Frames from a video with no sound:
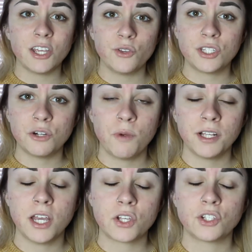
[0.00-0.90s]
used to
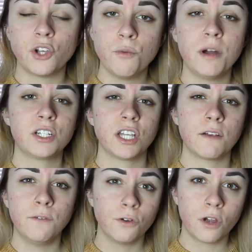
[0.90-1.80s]
wear like so much like
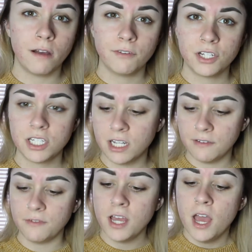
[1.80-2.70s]
full coverage
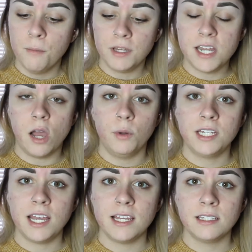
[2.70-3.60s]
stuff, but
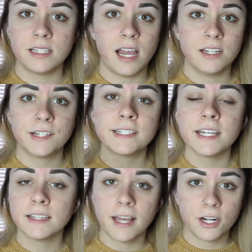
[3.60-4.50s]
nowadays I just
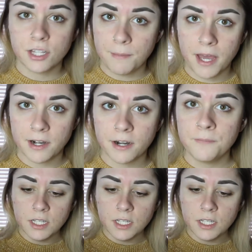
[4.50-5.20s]
like lighter the better.